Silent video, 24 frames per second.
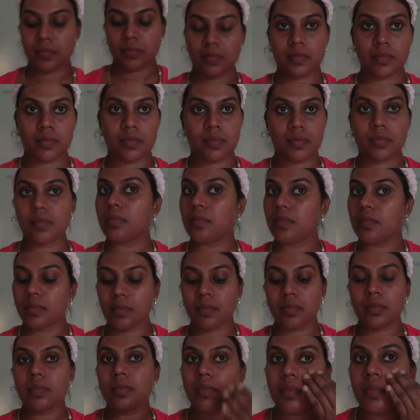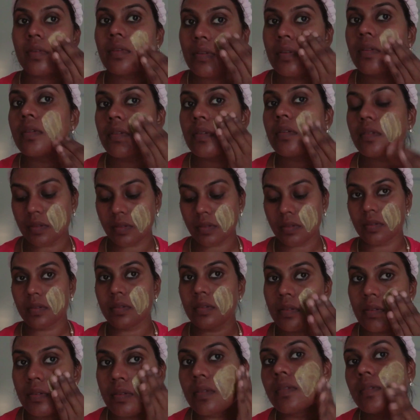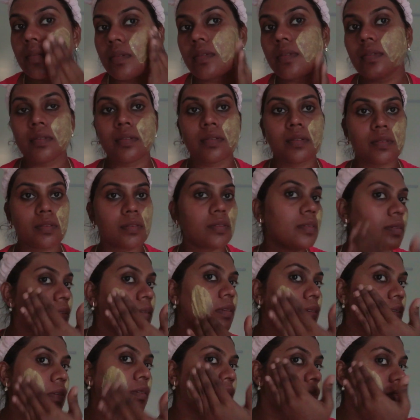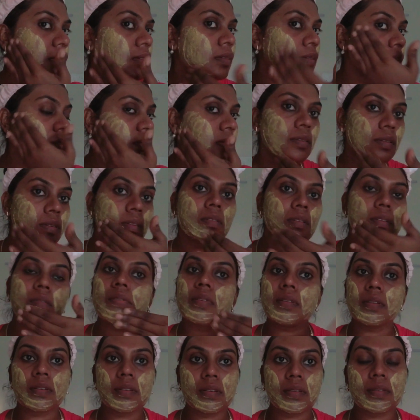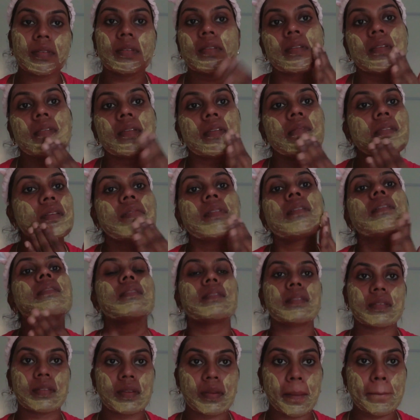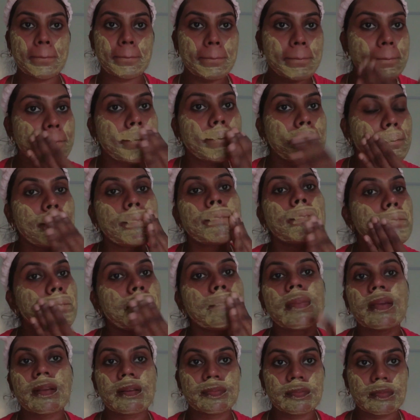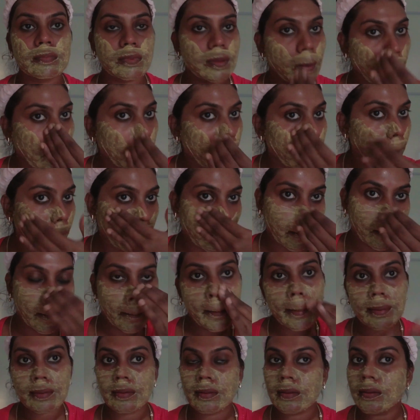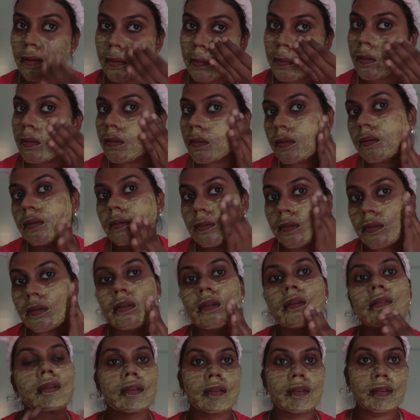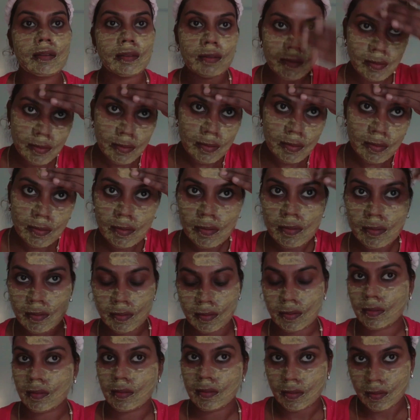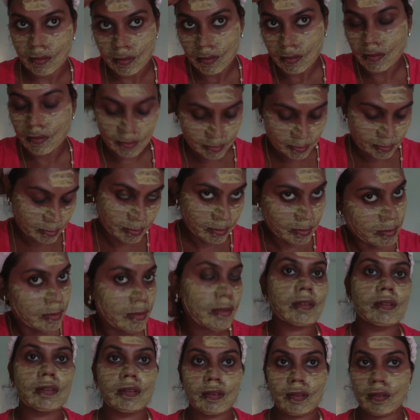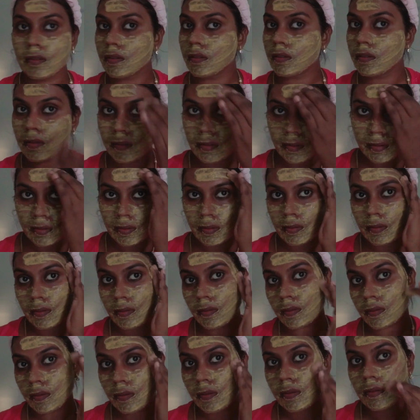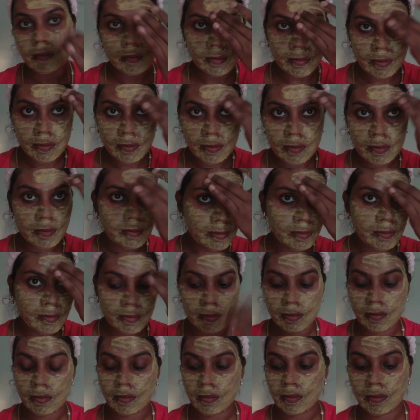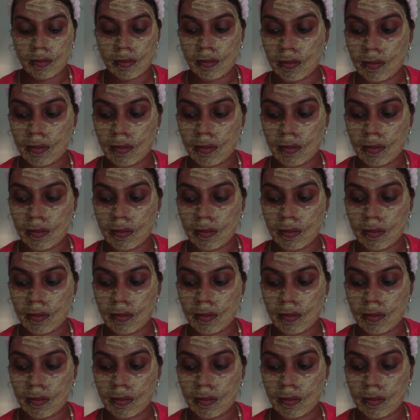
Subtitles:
I have used turmeric in the face pack apart from rose. Actually, turmeric also has a lot of antibacterial and anti-inflammatory properties, which actually